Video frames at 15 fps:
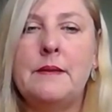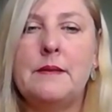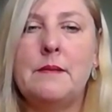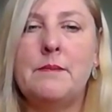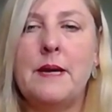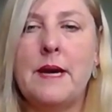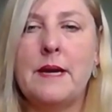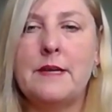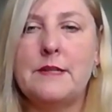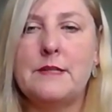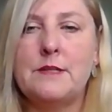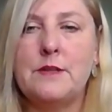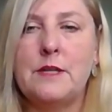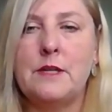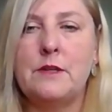the
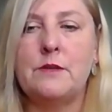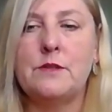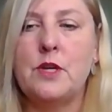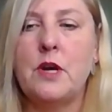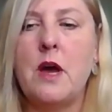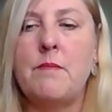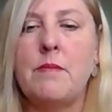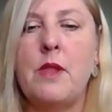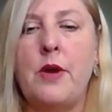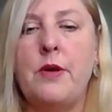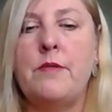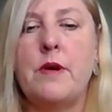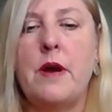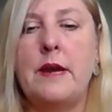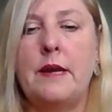markets are at an all-time low
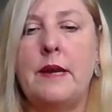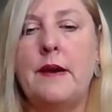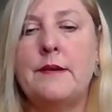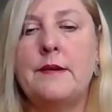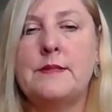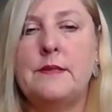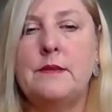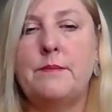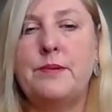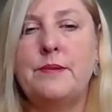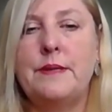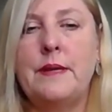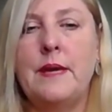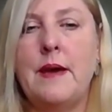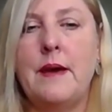right now, so you're
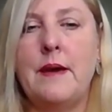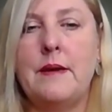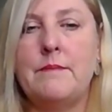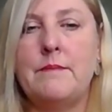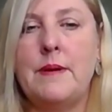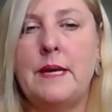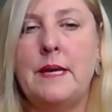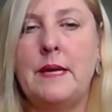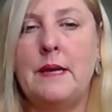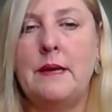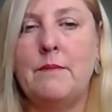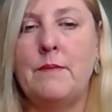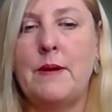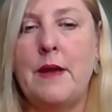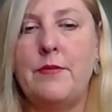pulling out
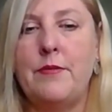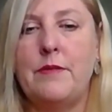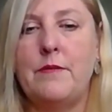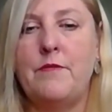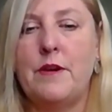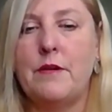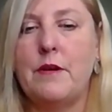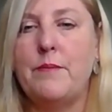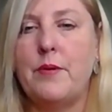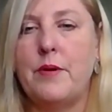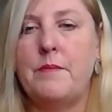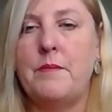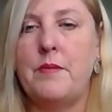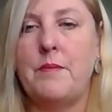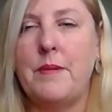money at the very
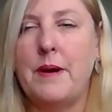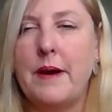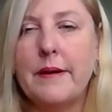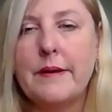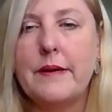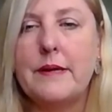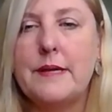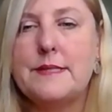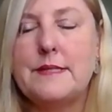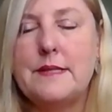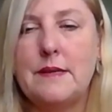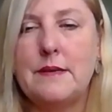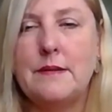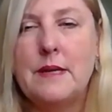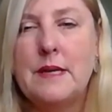bottom of the market.
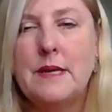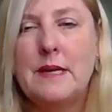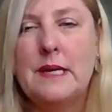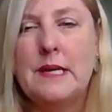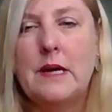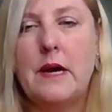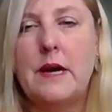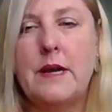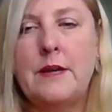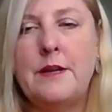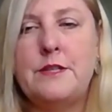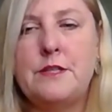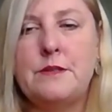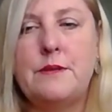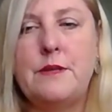So I'd
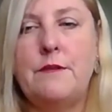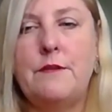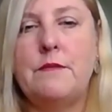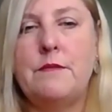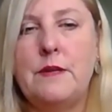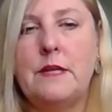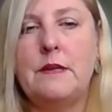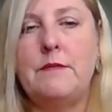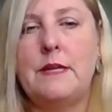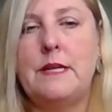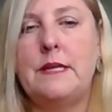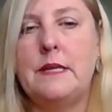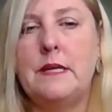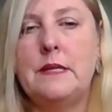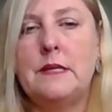only do it if you really,
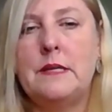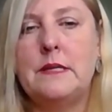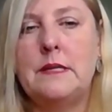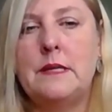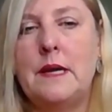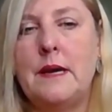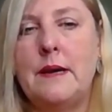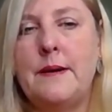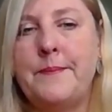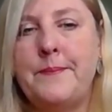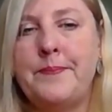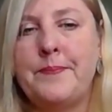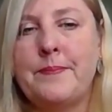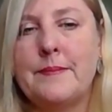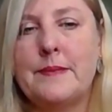really need it
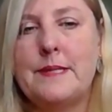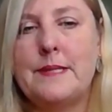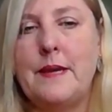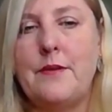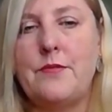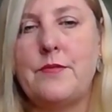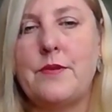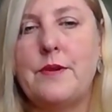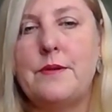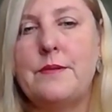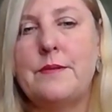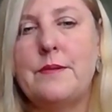to get through.